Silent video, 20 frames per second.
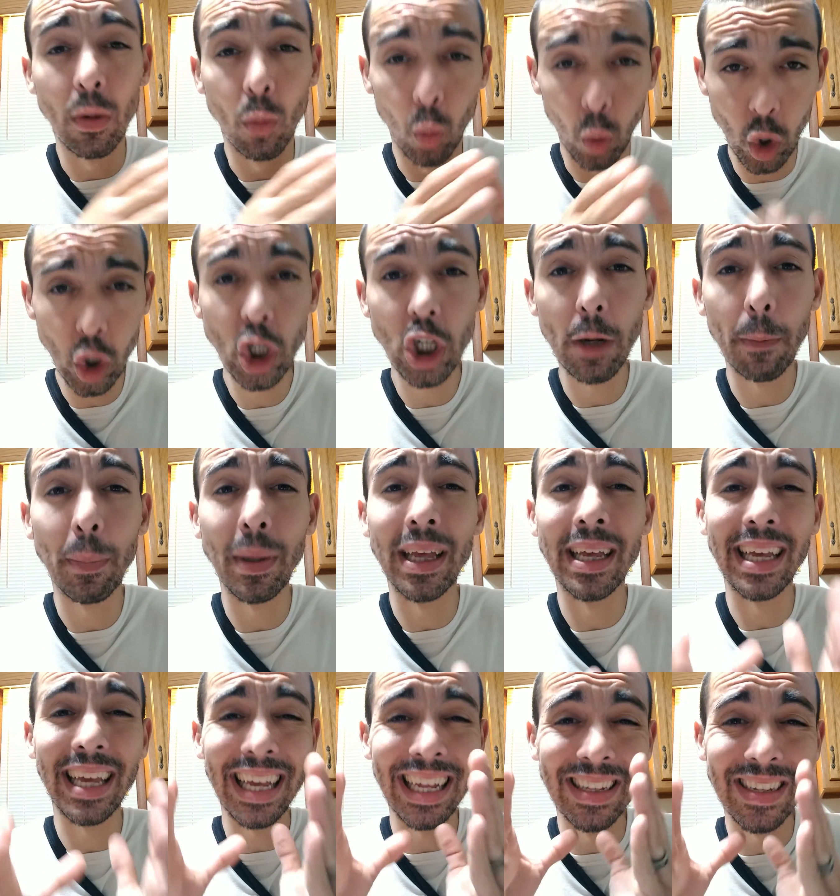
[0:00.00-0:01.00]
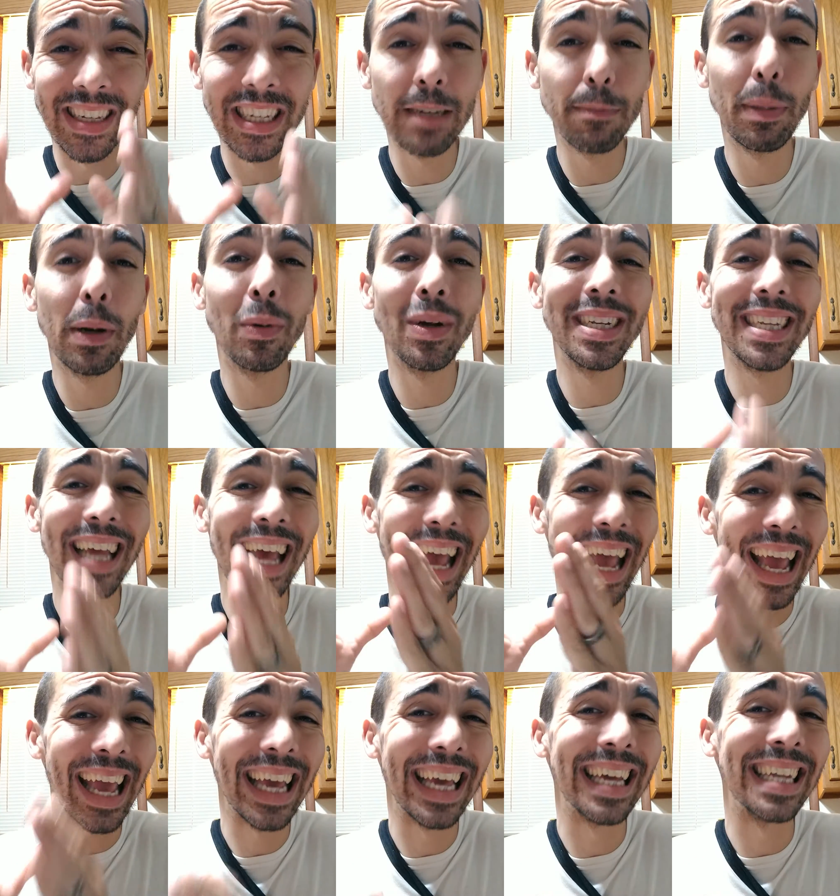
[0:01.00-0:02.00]
and worshiping in spirit
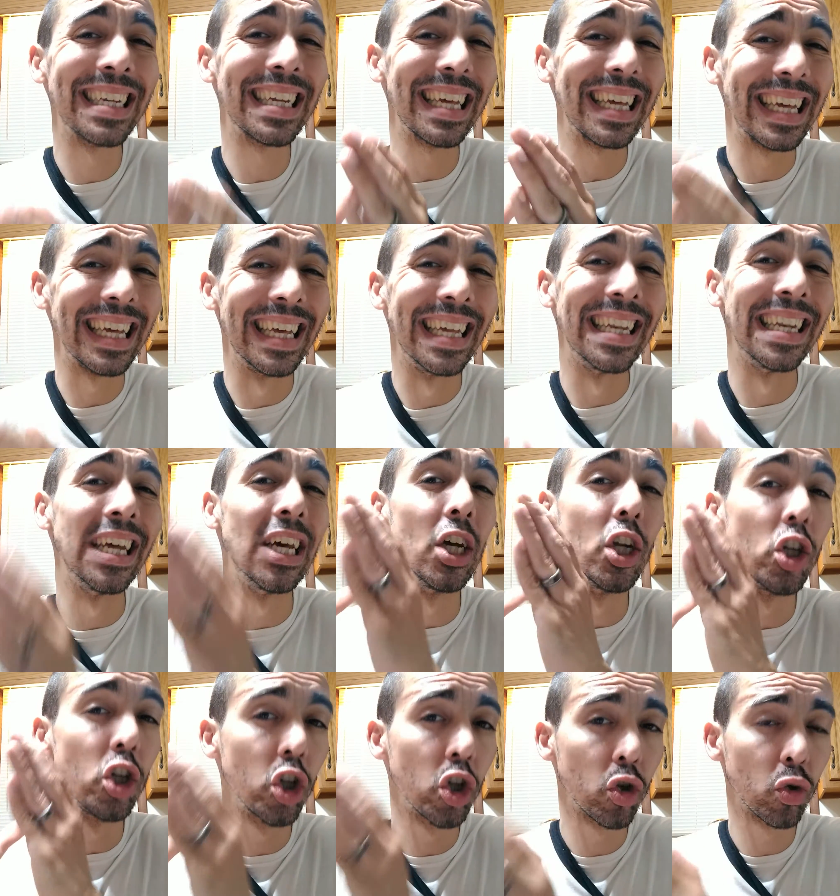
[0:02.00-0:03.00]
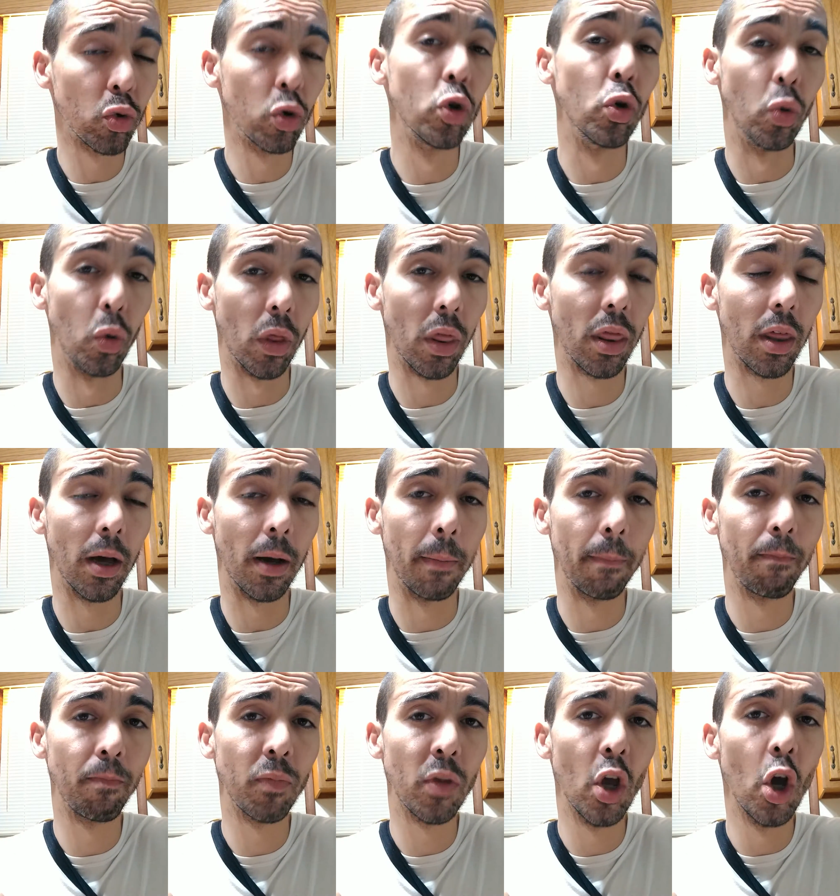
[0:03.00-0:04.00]
and in truth.
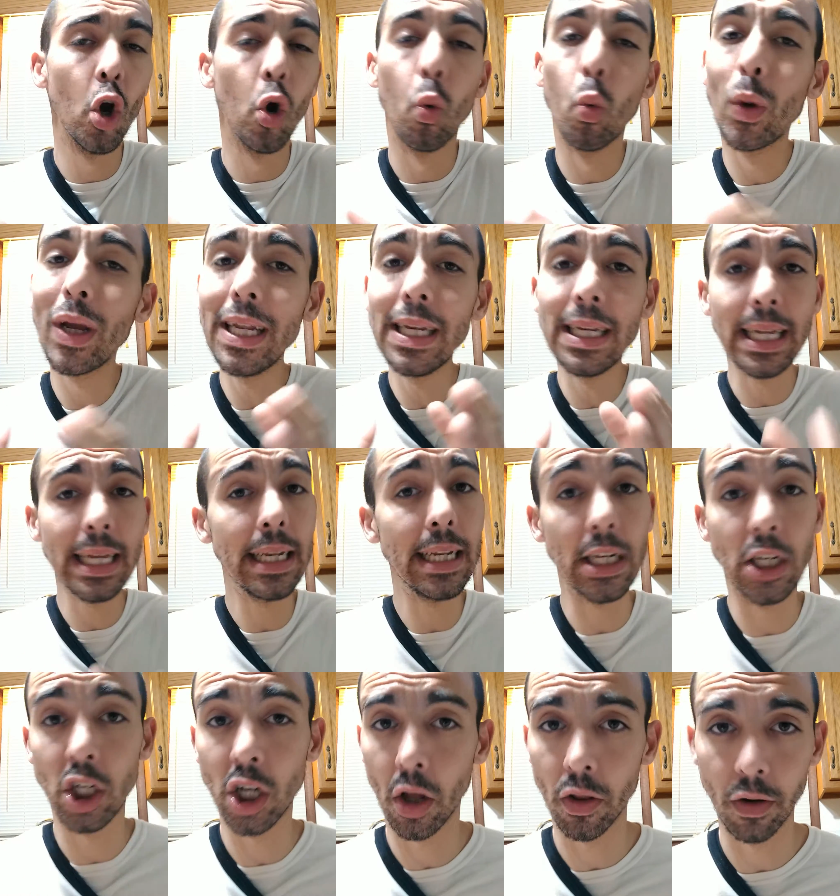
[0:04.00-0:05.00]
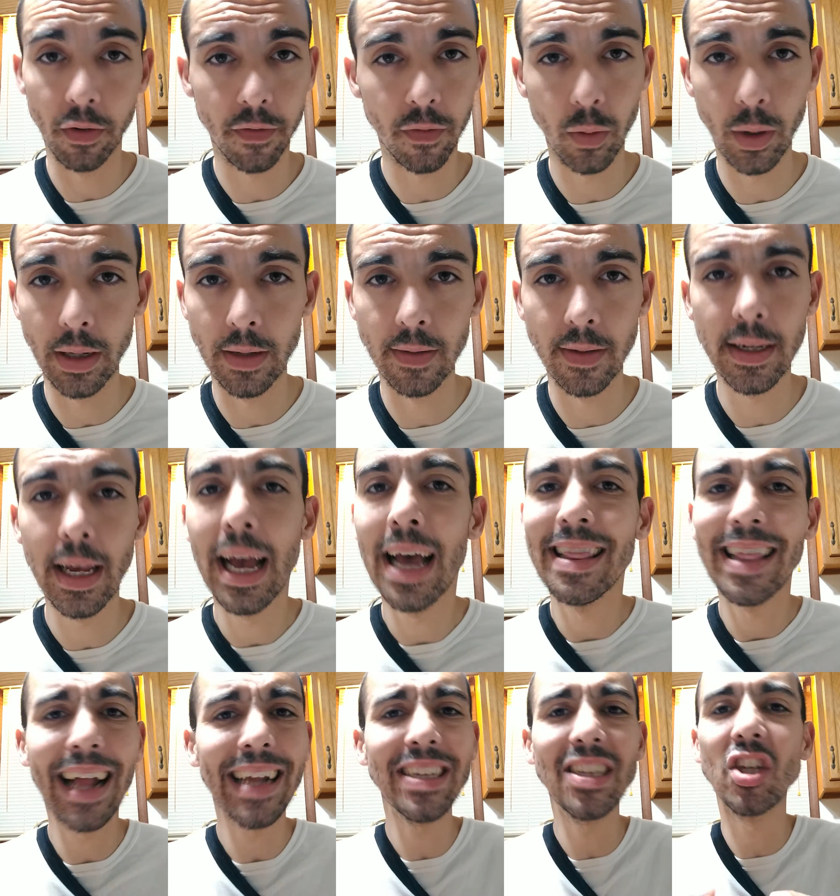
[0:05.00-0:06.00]
We need each other, friends.
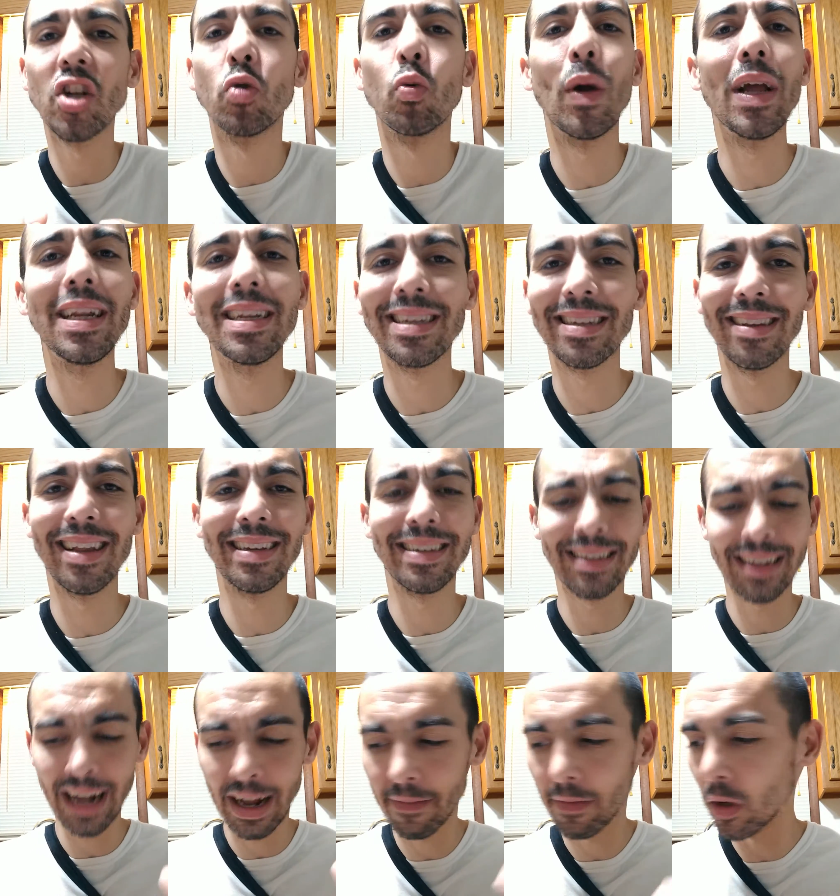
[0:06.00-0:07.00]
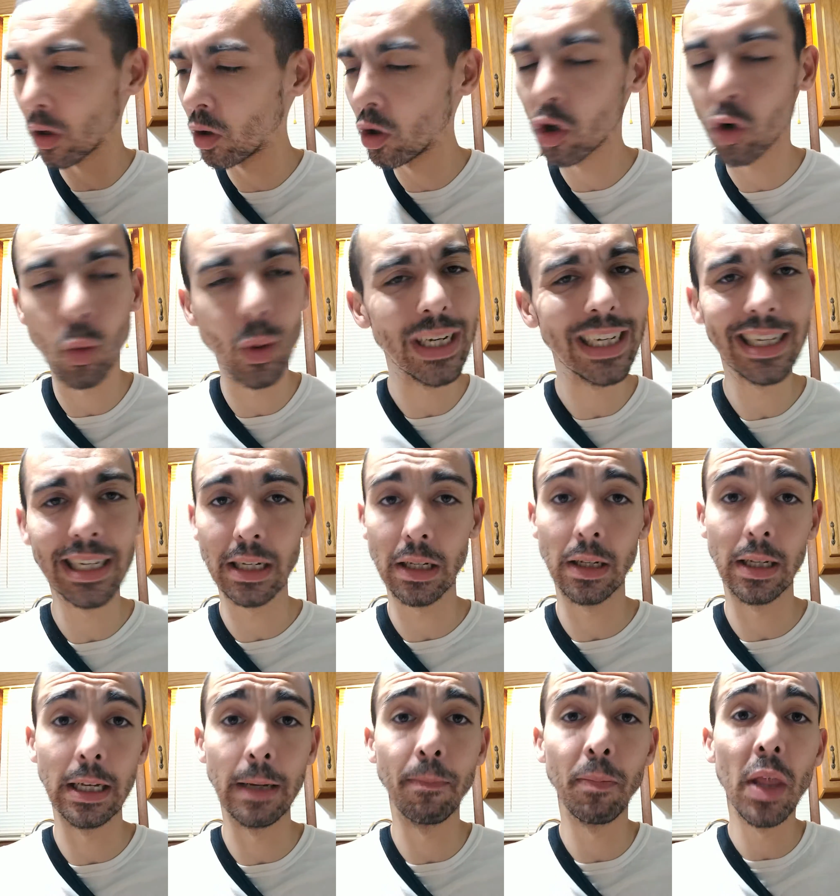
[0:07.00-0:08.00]
That's the greatest lesson I've learned
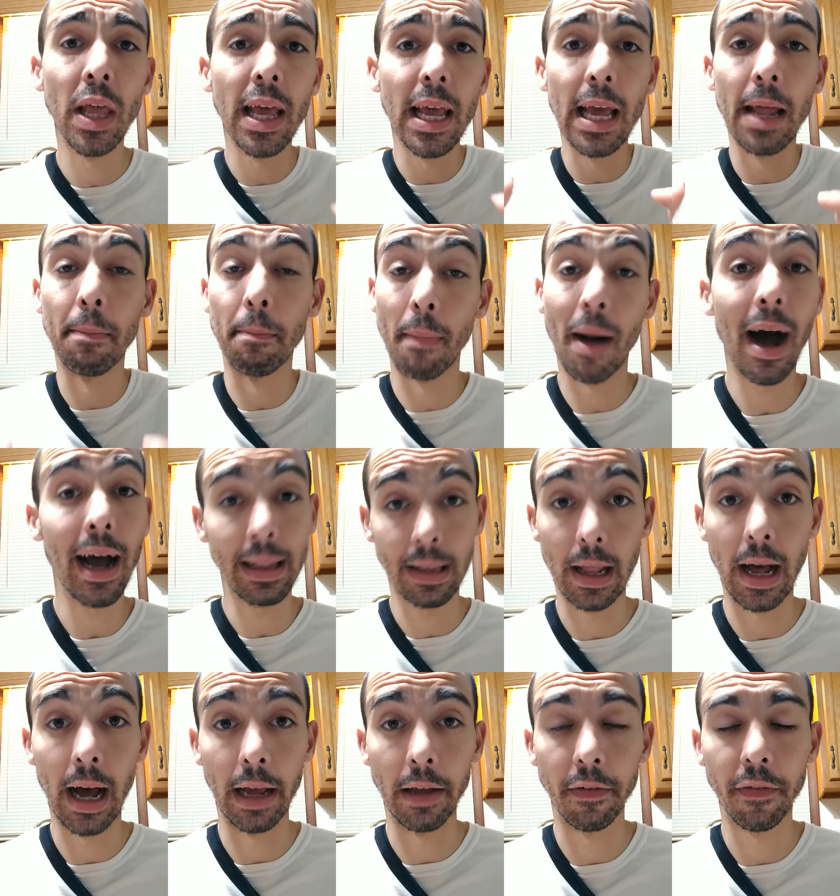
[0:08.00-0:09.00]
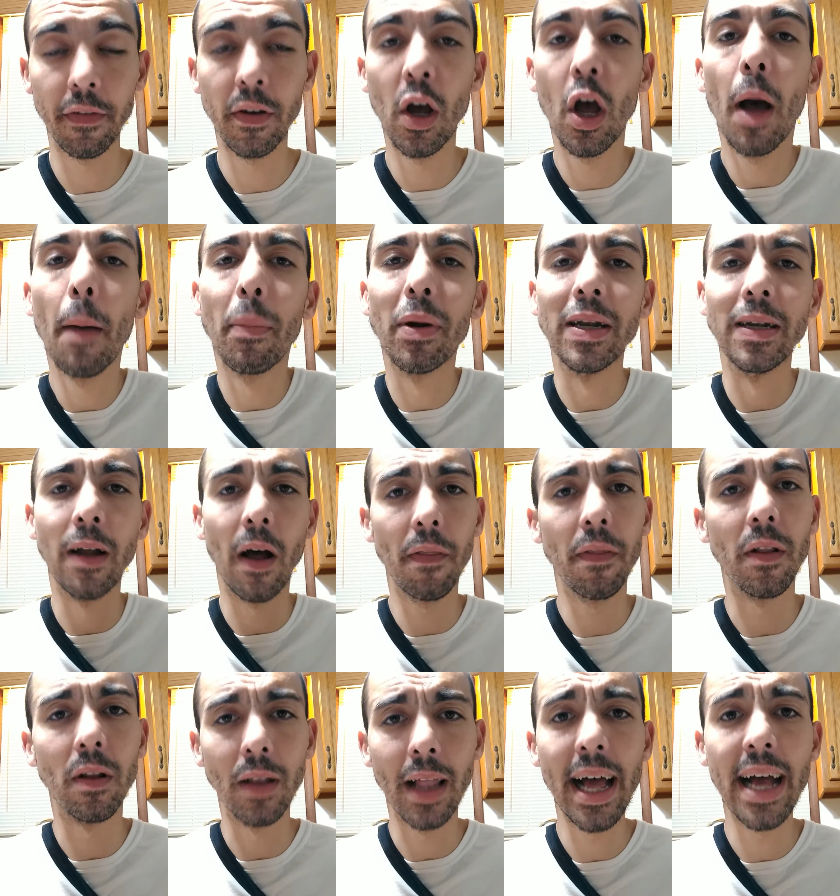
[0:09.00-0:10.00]
recently in my life but
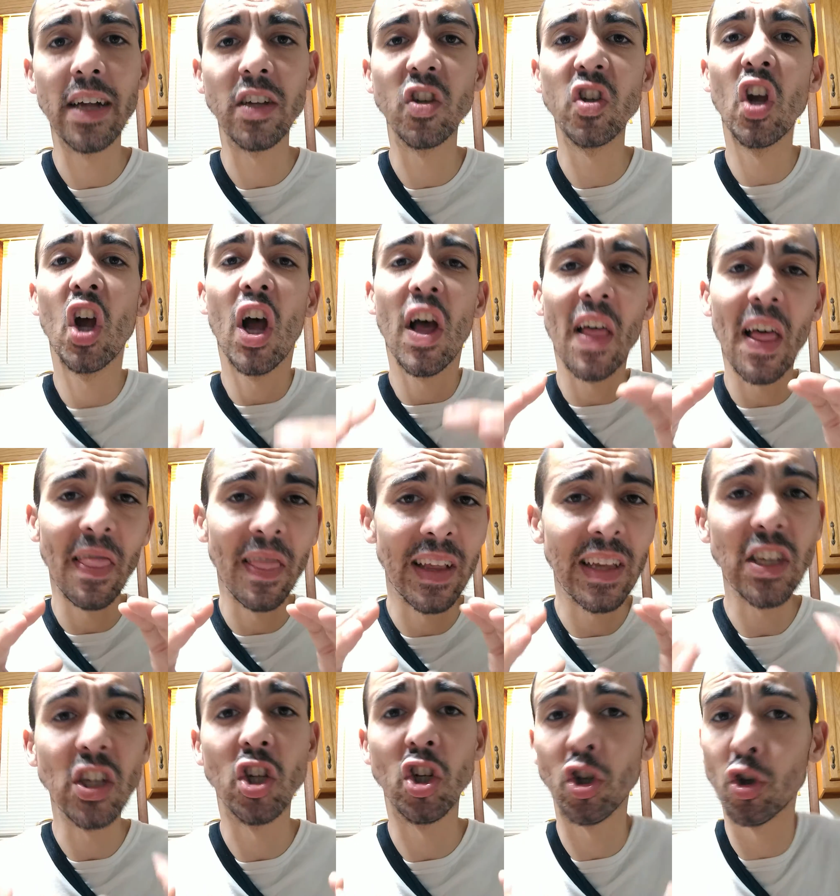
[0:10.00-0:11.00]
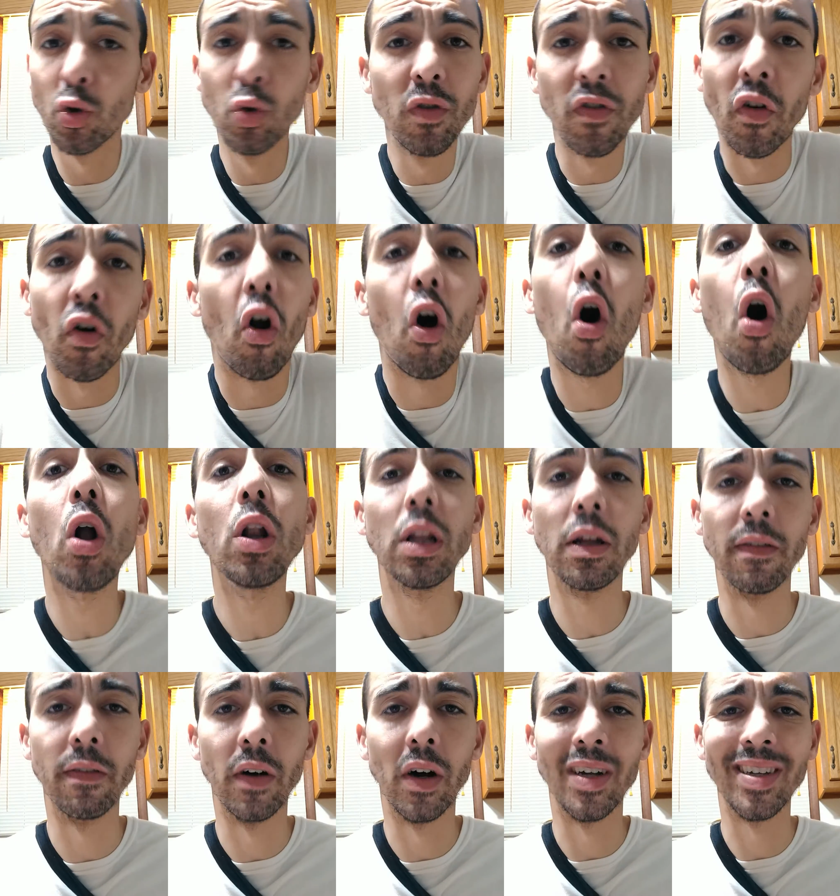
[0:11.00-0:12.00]
nonetheless, this is true for
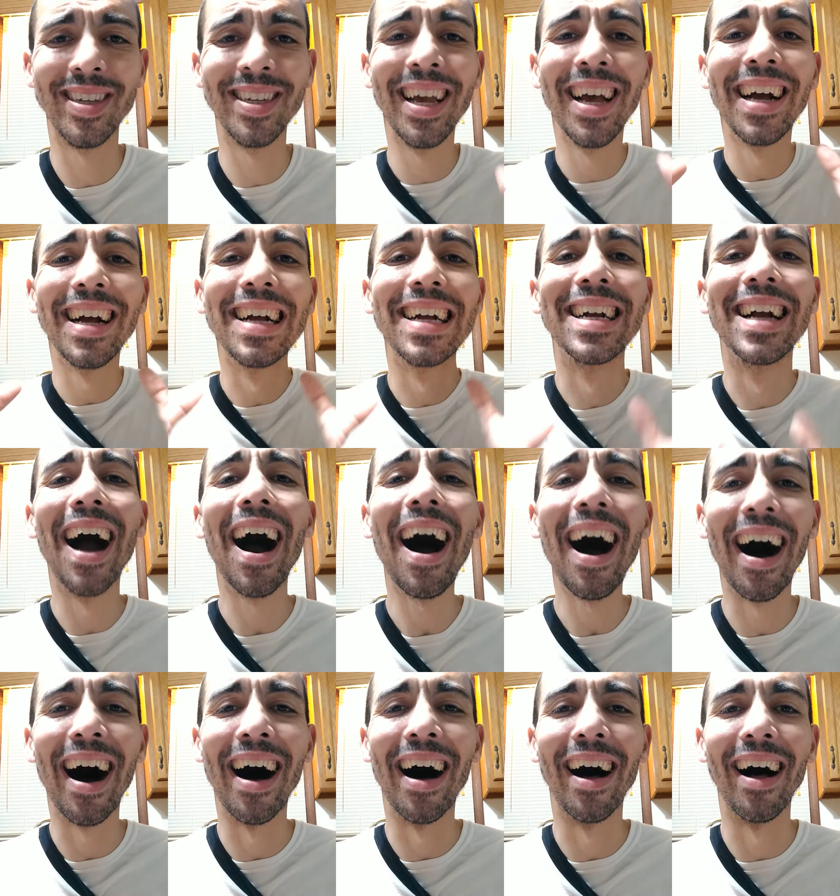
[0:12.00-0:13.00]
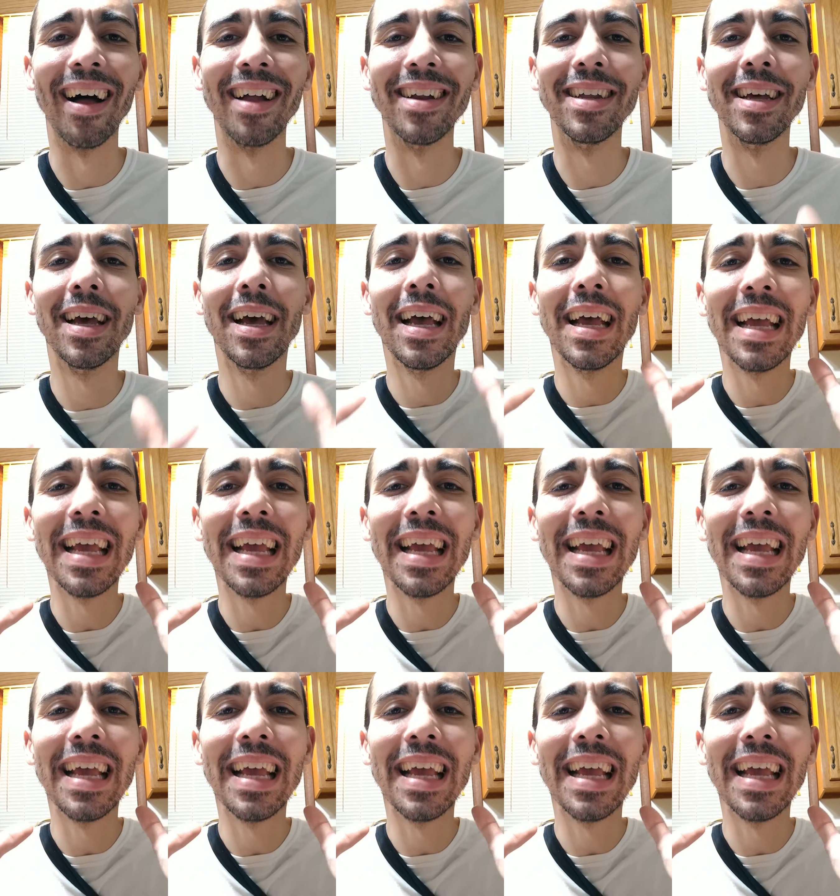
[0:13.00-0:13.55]
all of us. God